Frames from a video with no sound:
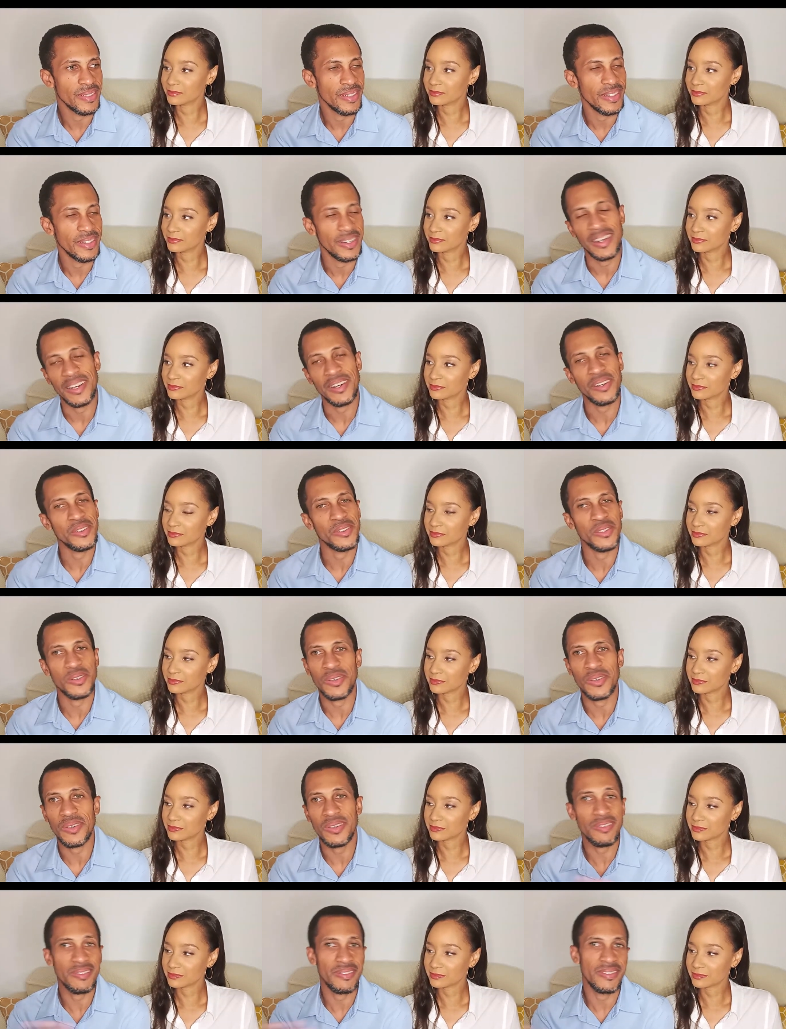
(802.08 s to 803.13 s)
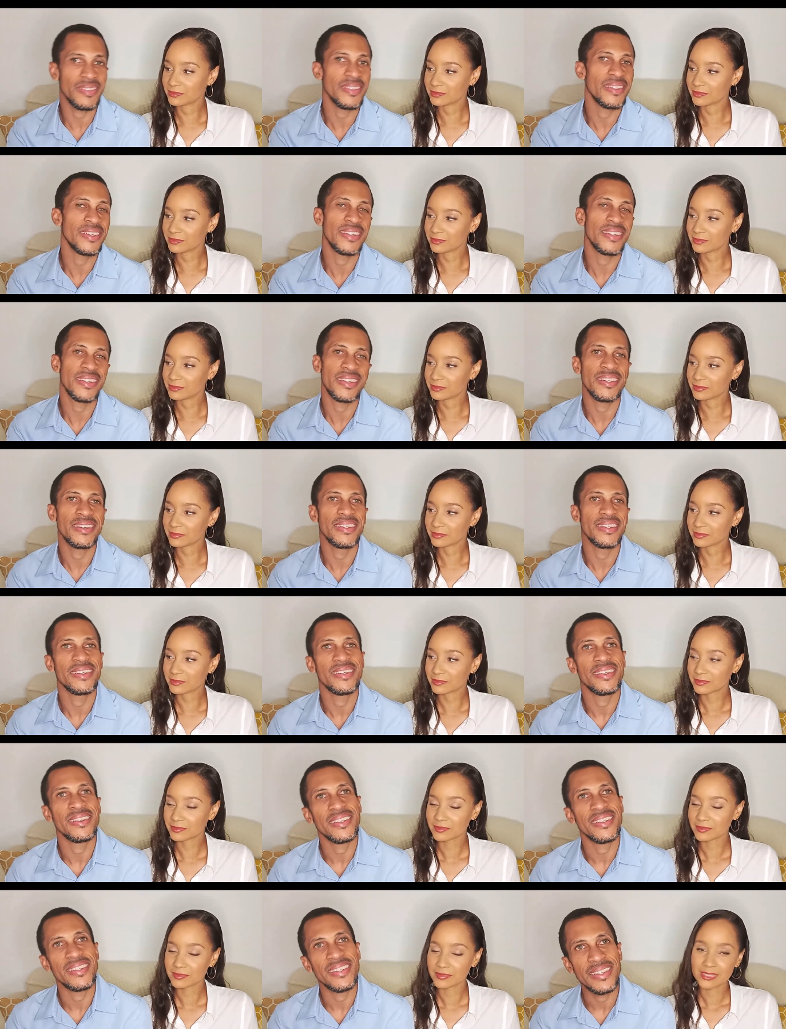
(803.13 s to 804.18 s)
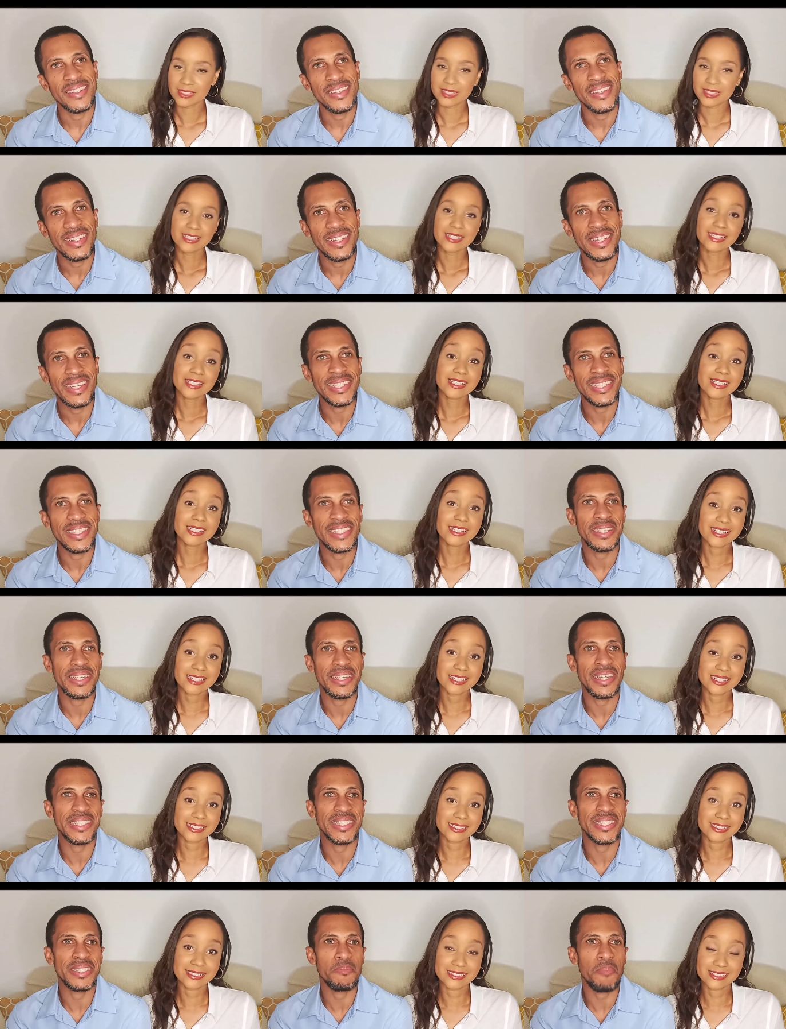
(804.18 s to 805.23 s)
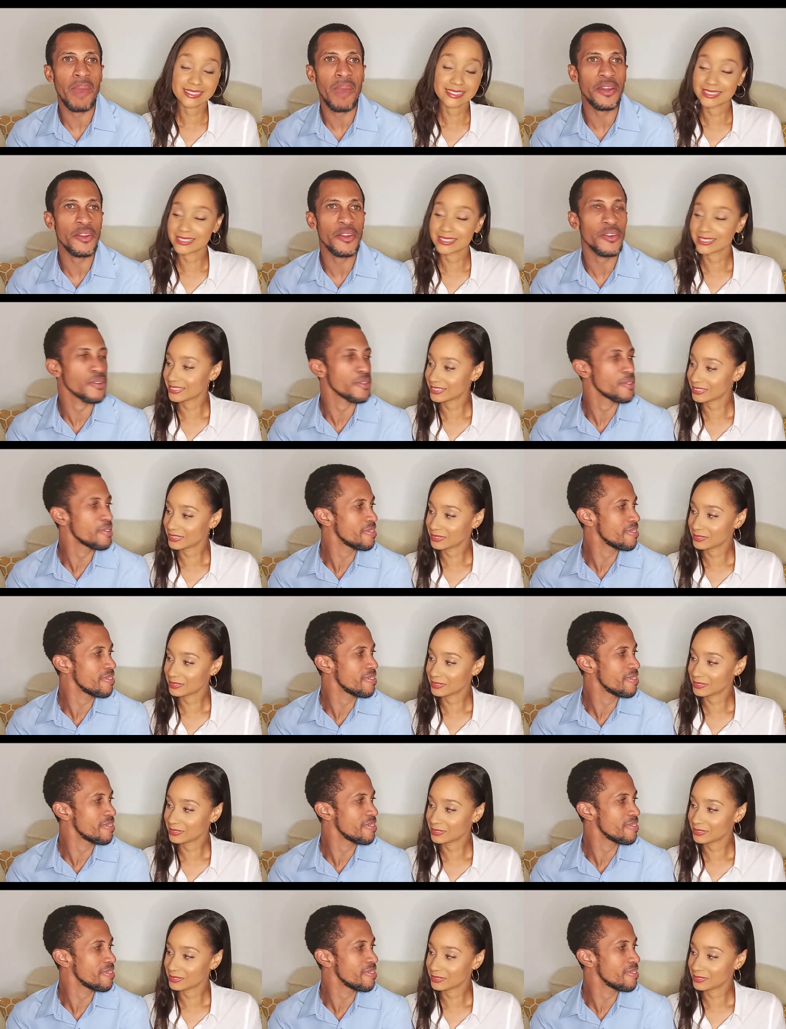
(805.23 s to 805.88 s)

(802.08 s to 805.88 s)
Speaker 1: I don't know. It's it's matter